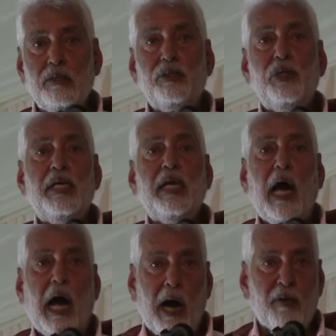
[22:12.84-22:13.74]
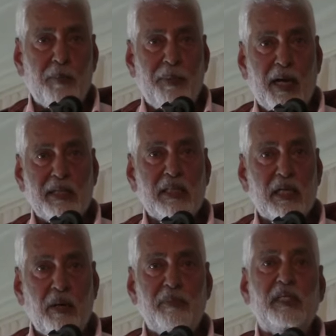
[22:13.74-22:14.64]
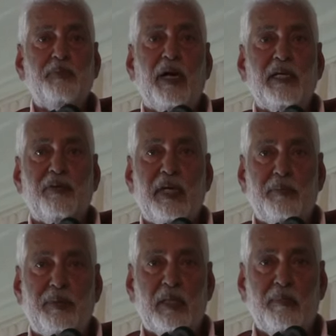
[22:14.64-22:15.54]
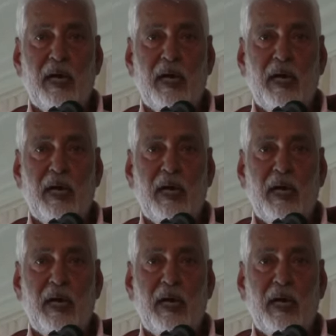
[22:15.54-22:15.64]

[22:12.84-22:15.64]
to join our party, the Communist Party of Great Britain,